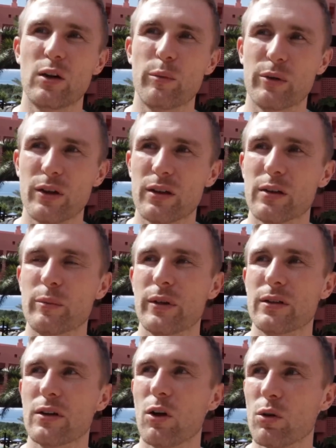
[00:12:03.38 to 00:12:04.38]
in our product,
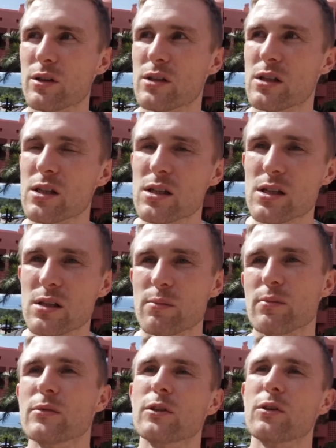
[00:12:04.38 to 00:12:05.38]
but the whole system
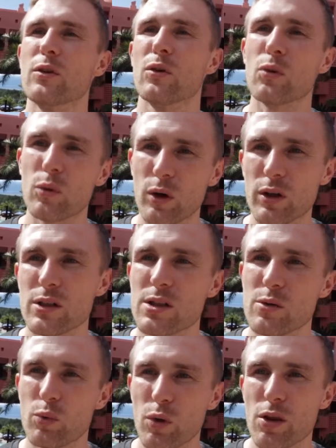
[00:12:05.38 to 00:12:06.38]

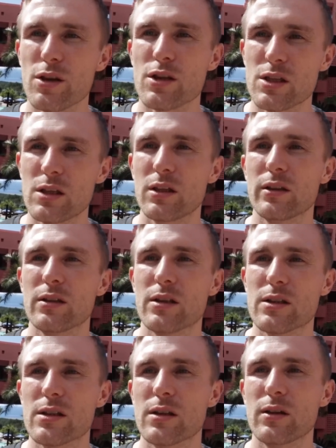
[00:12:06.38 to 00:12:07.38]
works with sealant,
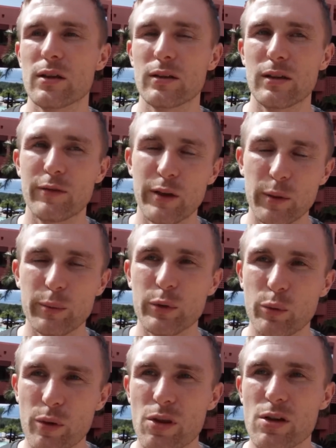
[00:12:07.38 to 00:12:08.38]
is okay. Mm-hmm. developed
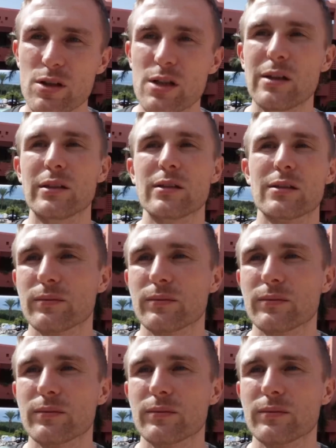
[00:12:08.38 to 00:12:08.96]
with sealant.